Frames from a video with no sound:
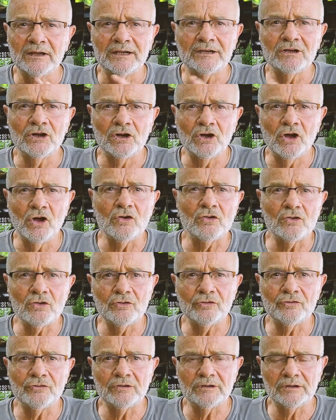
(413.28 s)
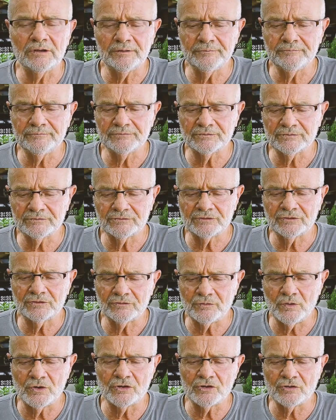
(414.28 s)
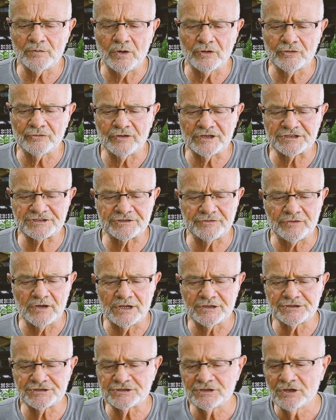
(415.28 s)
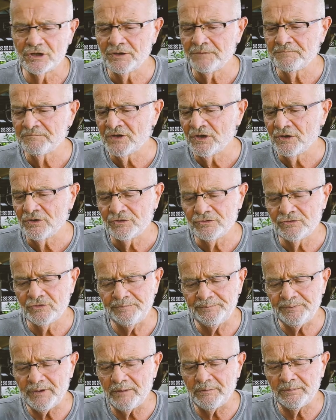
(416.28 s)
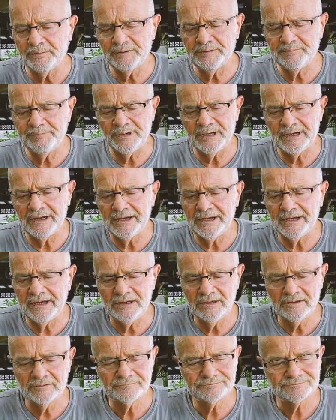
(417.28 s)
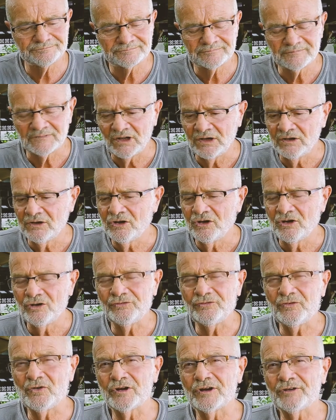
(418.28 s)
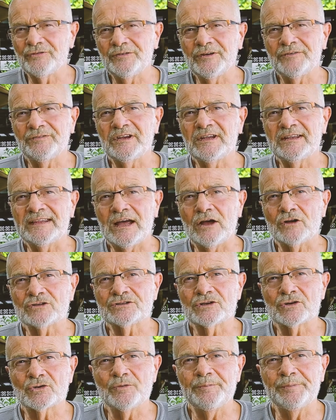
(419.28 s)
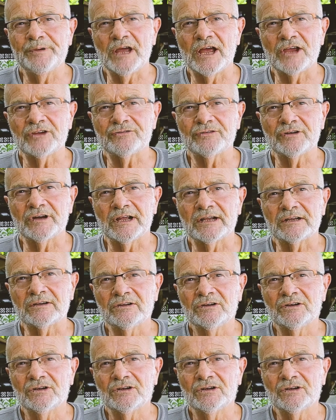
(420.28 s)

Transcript: in the local quote-unquote restaurants, you probably pay 40,000-50,000 rupiahs for that.